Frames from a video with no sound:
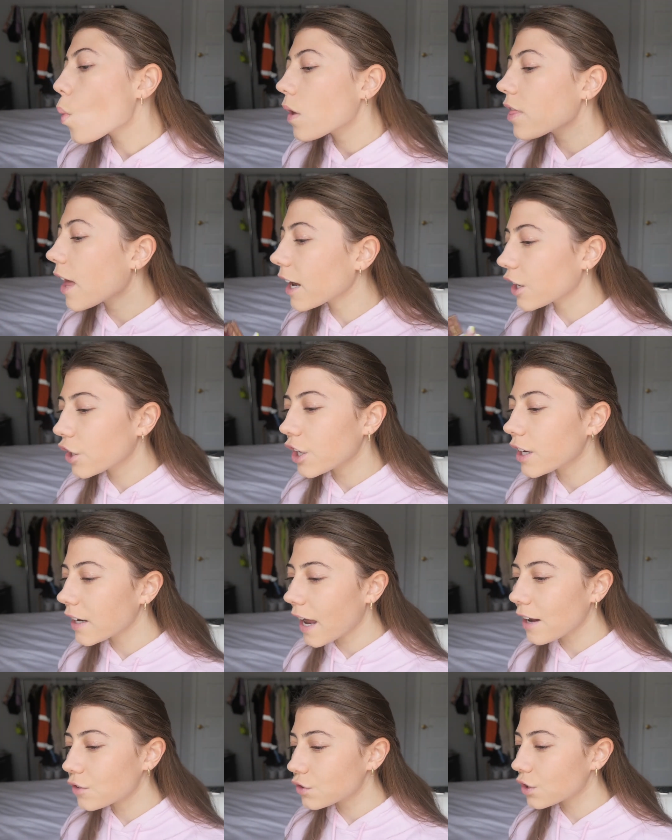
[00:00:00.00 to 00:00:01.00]
that good
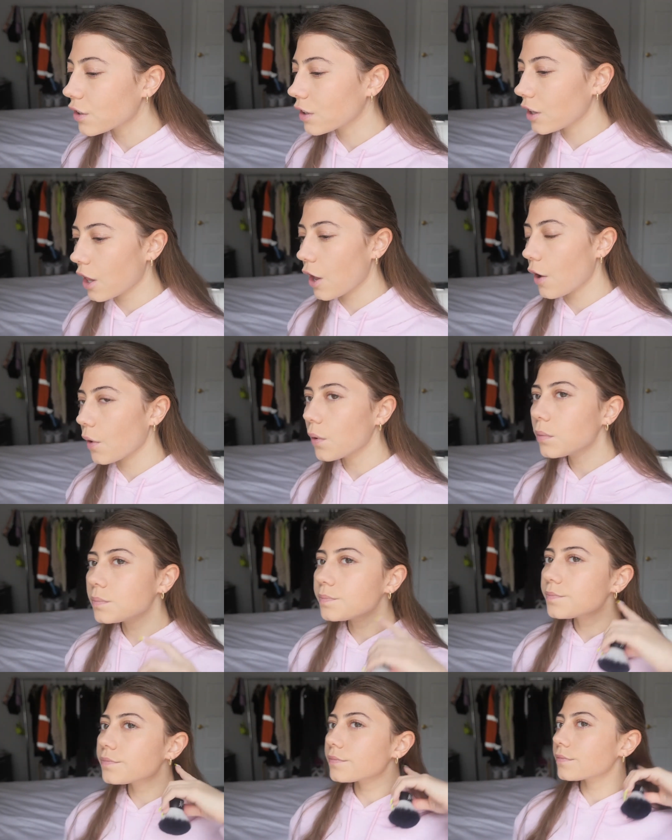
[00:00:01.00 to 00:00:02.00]
natural glow.